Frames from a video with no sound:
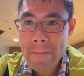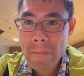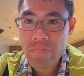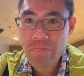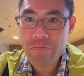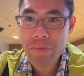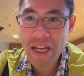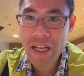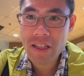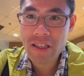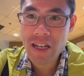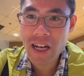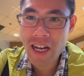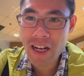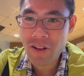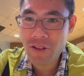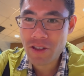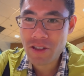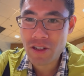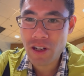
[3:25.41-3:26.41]

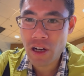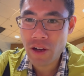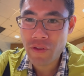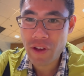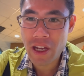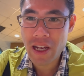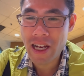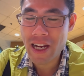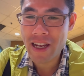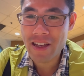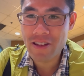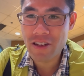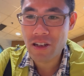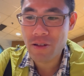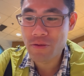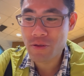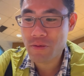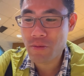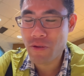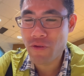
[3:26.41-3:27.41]
McDonald's coffee, I had
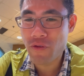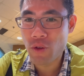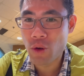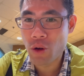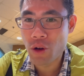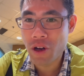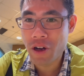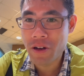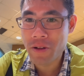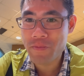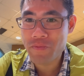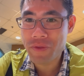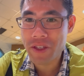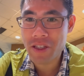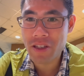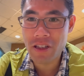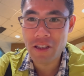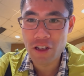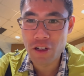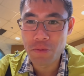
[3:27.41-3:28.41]
theirs before. It's
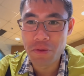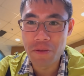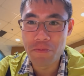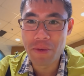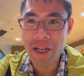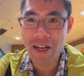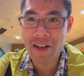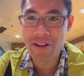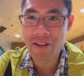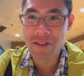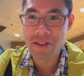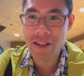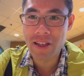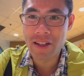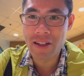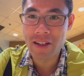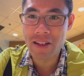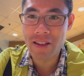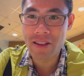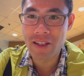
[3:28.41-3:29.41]
a little bit better
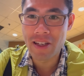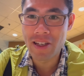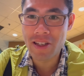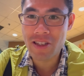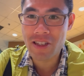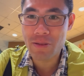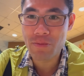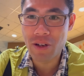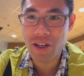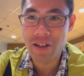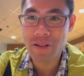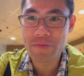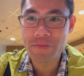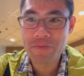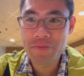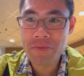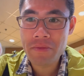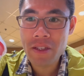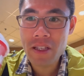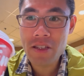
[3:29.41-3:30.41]
than this, but
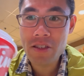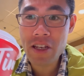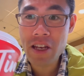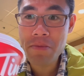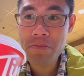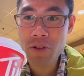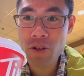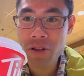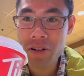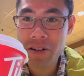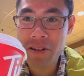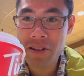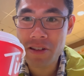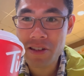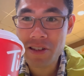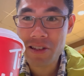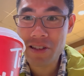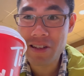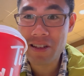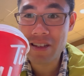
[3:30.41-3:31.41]
Tim
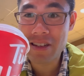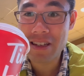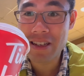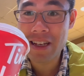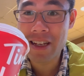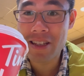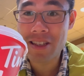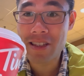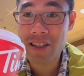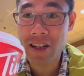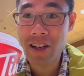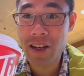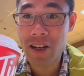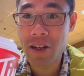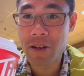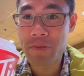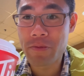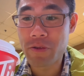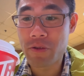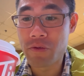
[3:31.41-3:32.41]
Hortons, it's
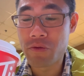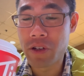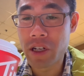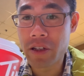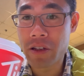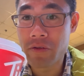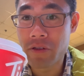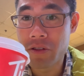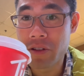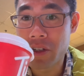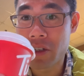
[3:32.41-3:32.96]
really, really